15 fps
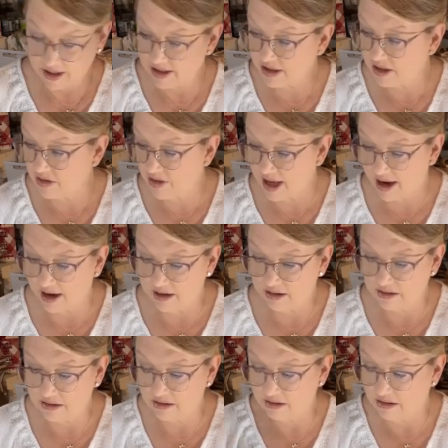Let's do that.
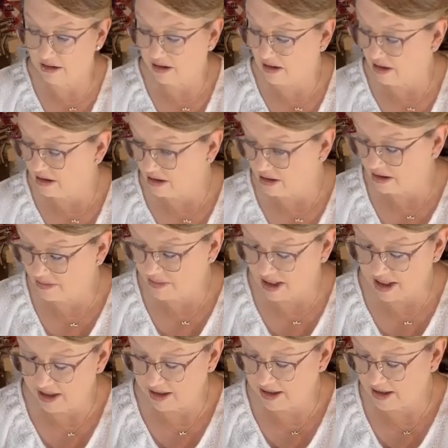Let
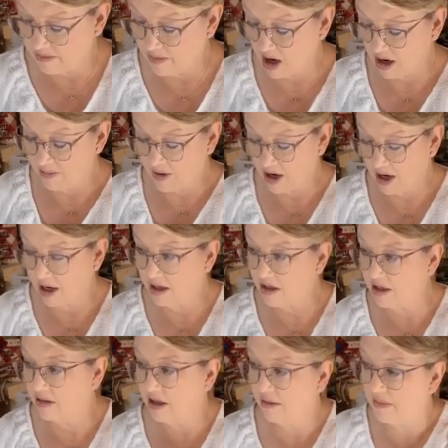me get some Mod
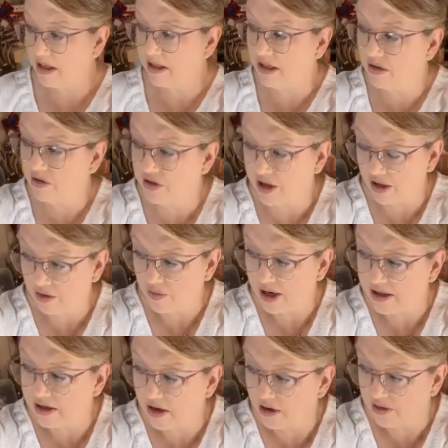Podge and get my scissors out of the
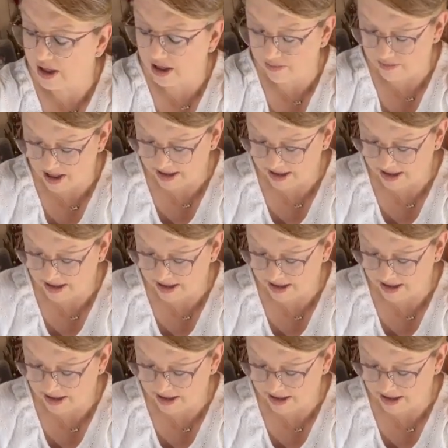way so I don't get